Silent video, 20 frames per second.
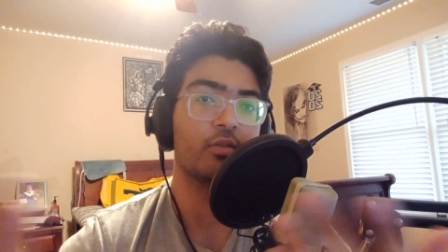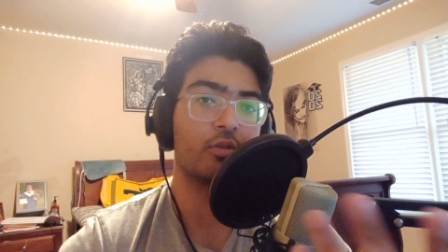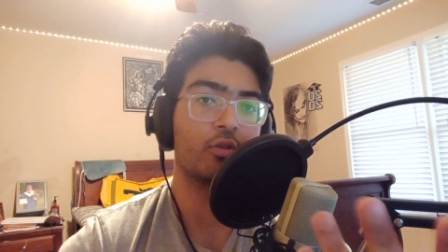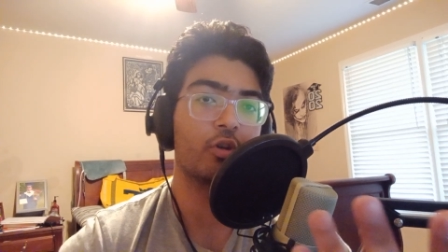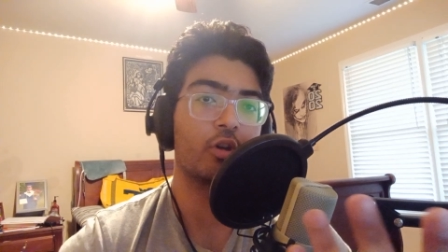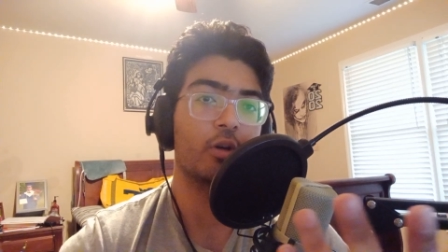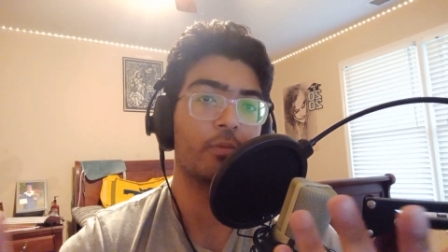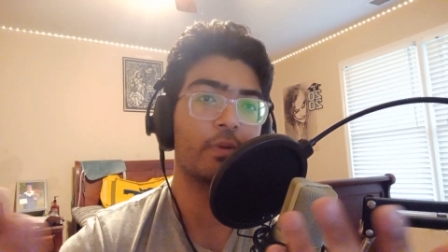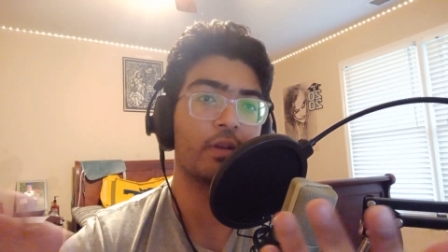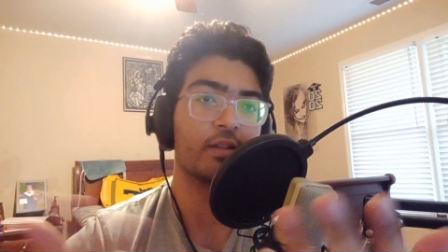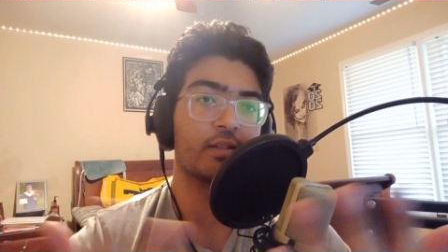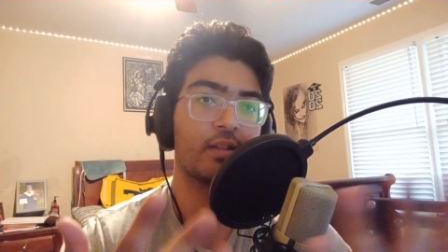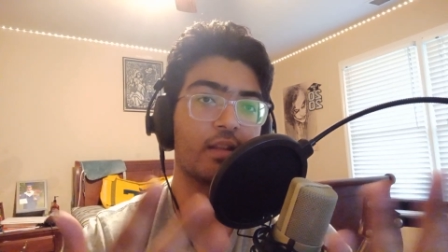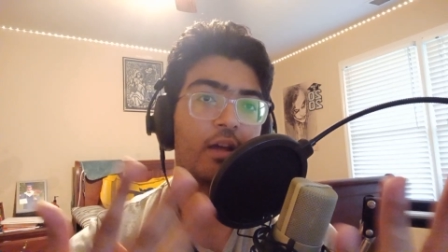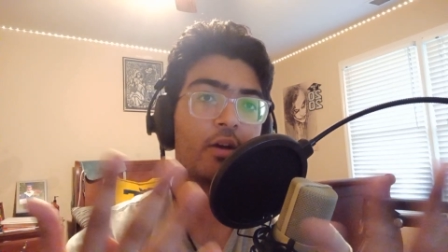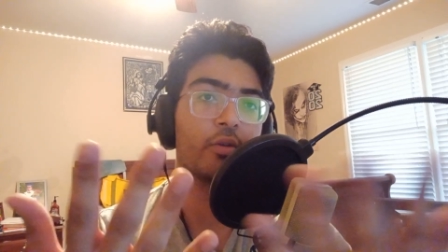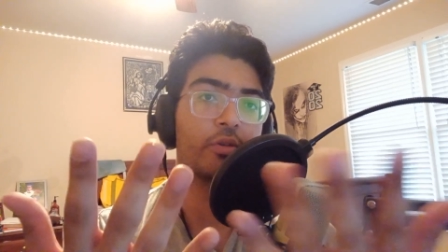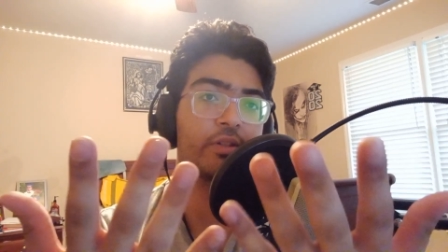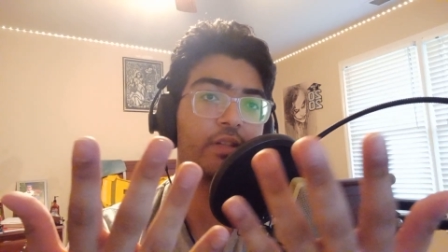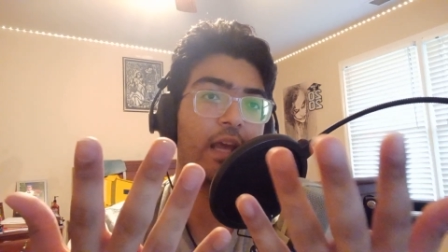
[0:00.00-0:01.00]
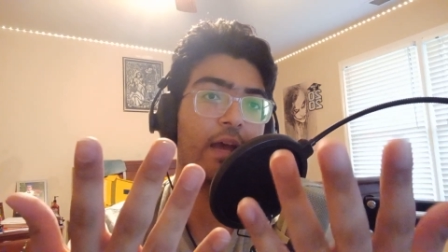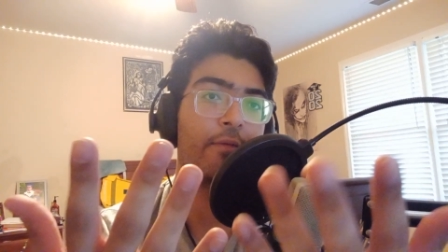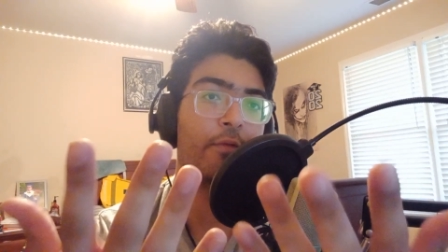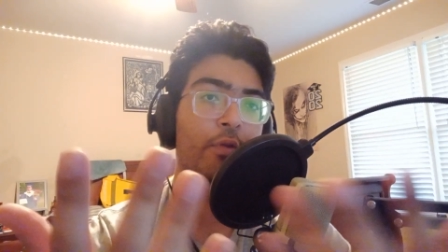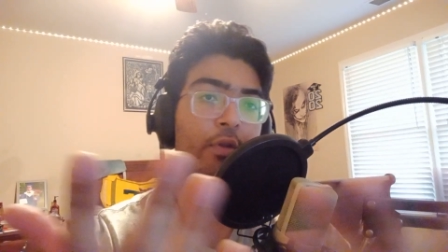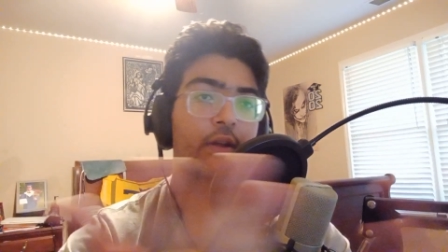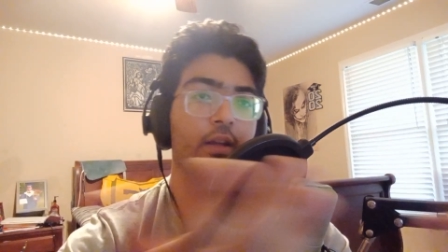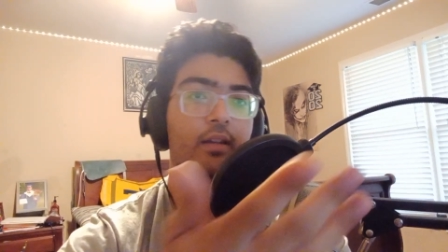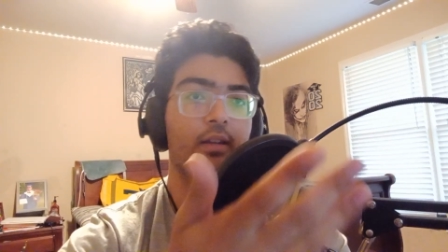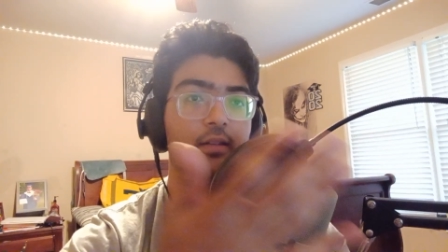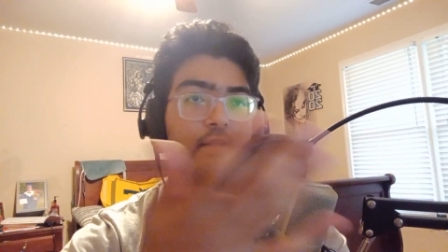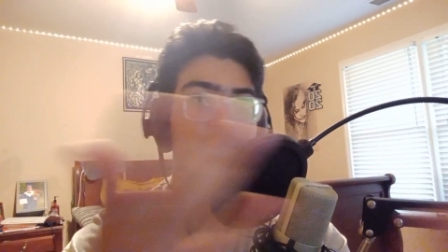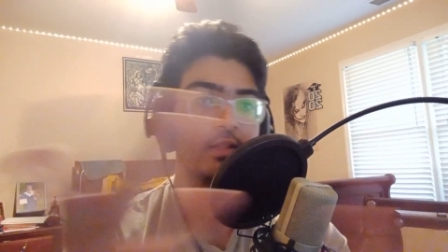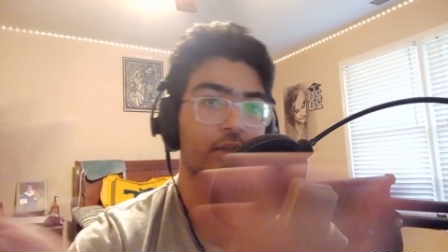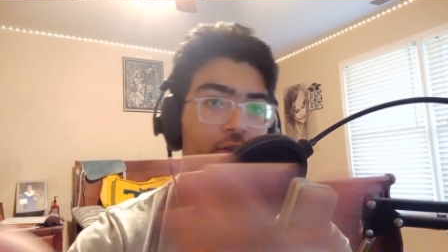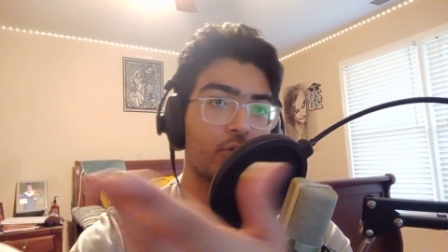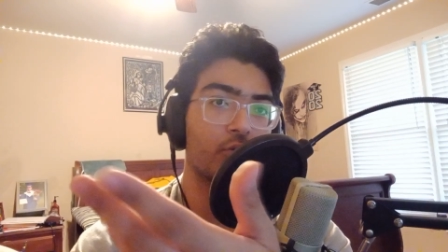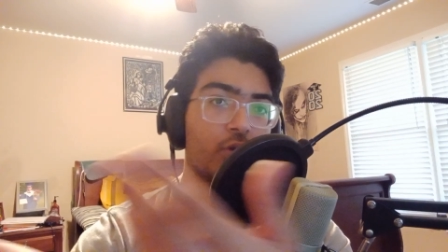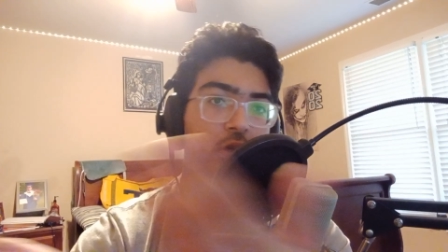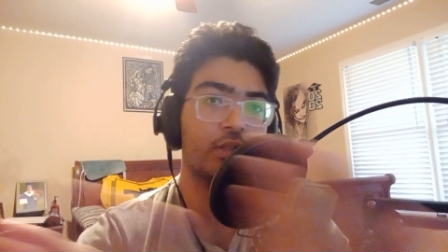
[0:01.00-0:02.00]
to occur because of the whole scaffolding and
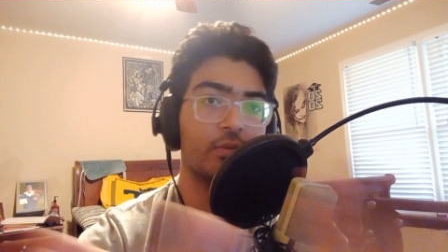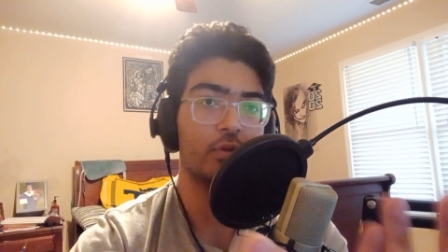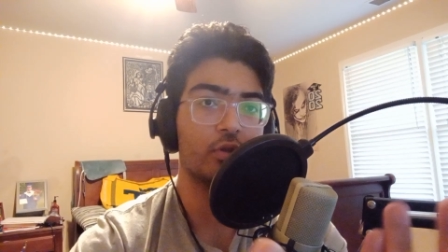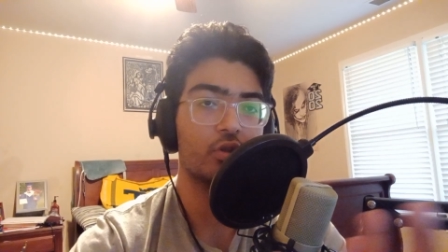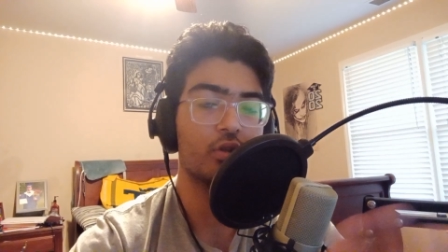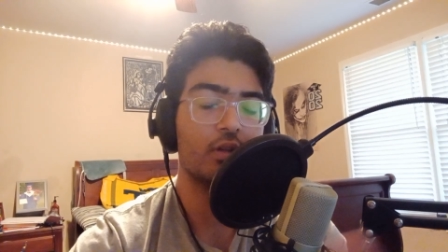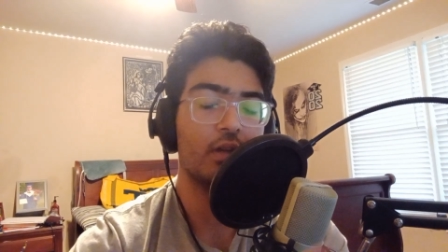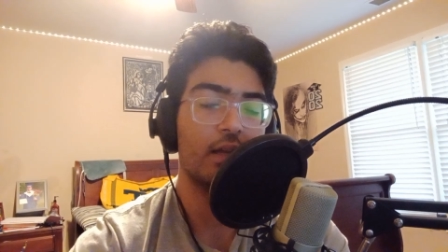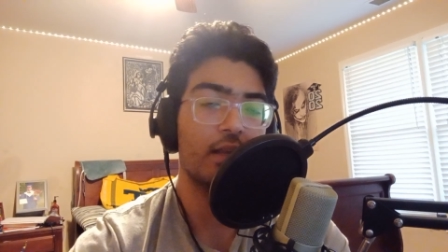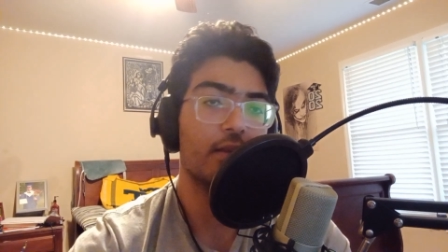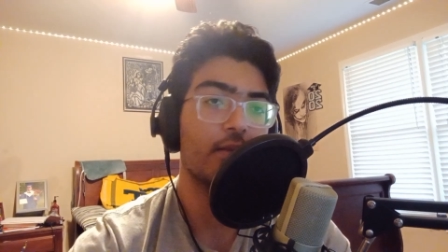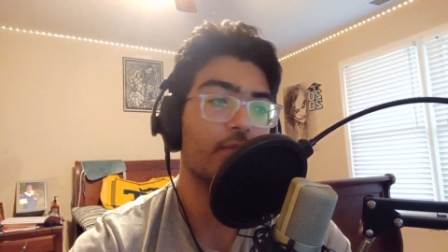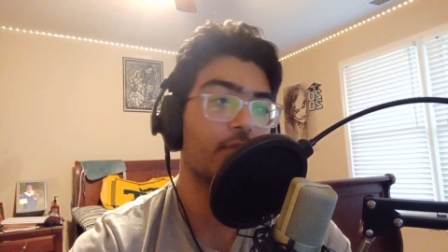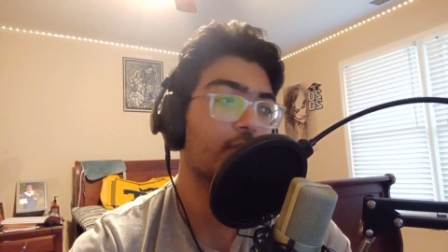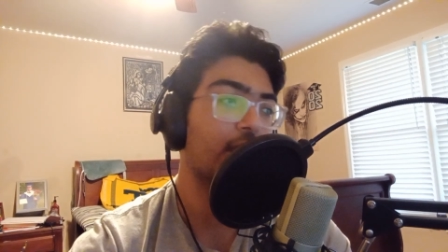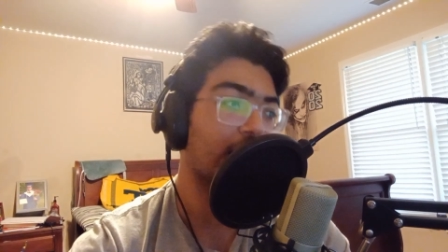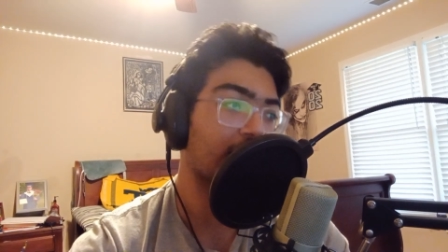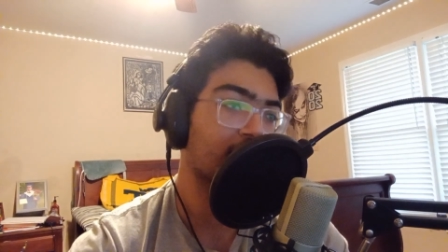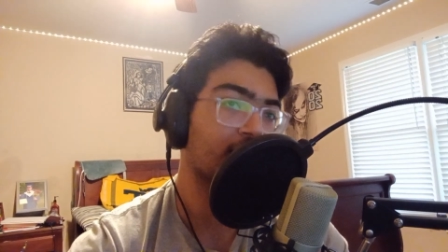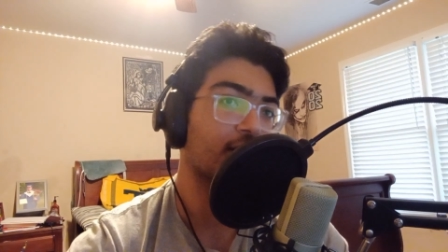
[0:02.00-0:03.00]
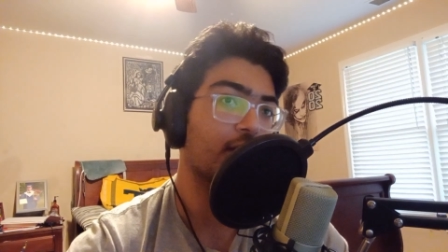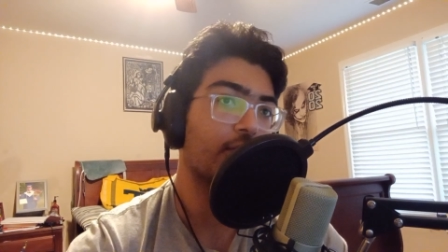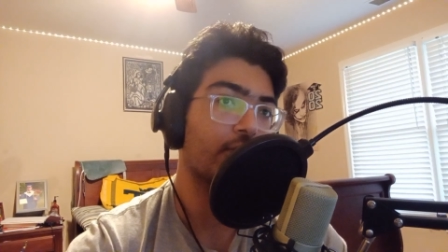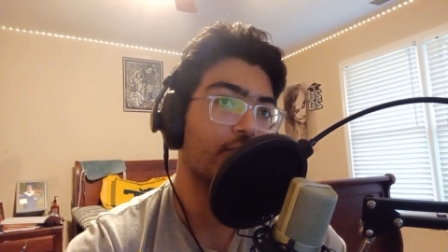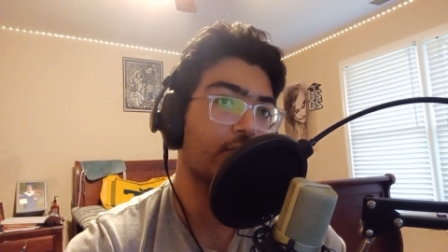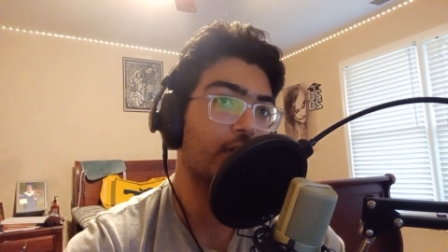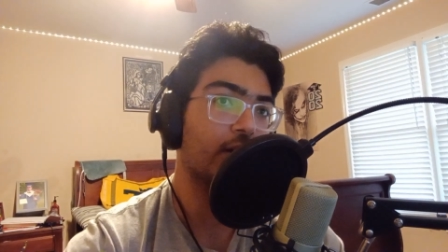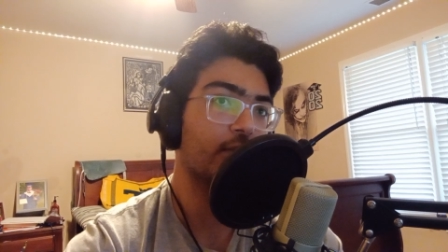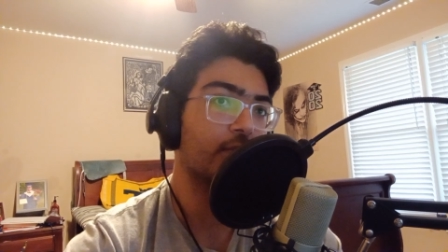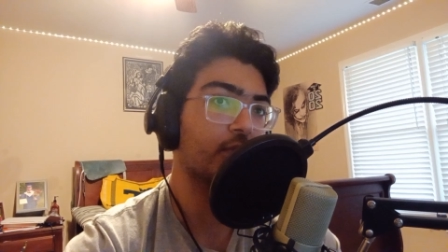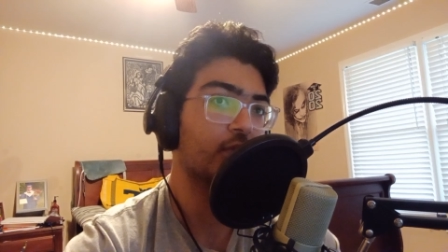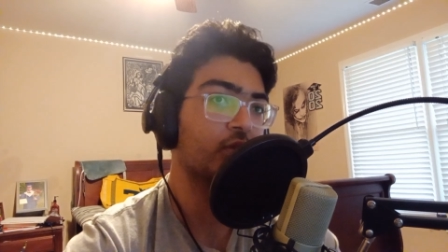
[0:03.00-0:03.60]
signal transmission and that stuff, right?